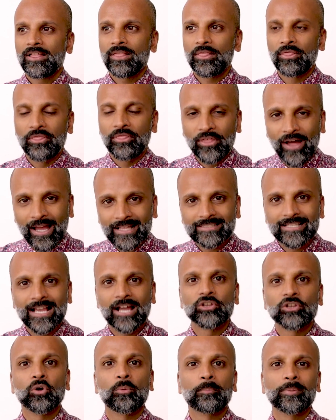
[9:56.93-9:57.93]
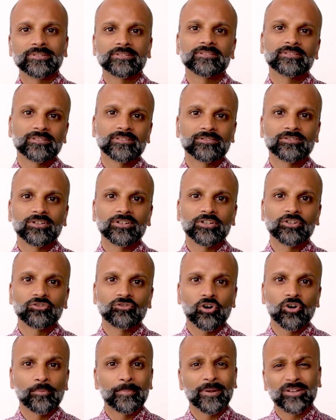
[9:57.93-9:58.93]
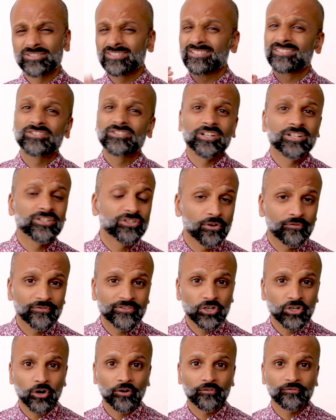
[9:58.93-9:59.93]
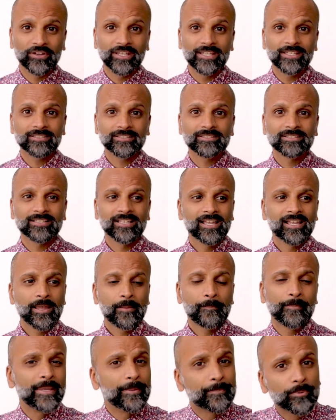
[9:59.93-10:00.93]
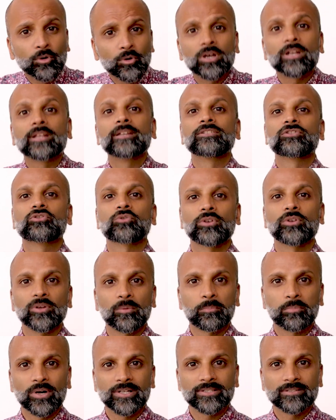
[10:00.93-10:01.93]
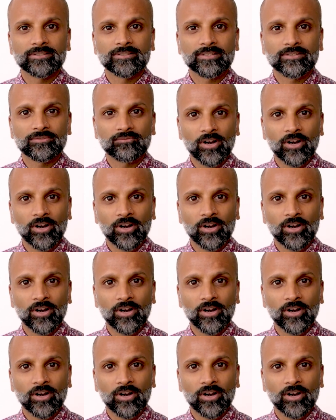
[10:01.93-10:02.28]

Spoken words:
that's how your business is going to grow. Because as good as your photography is, people got to enjoy your presence,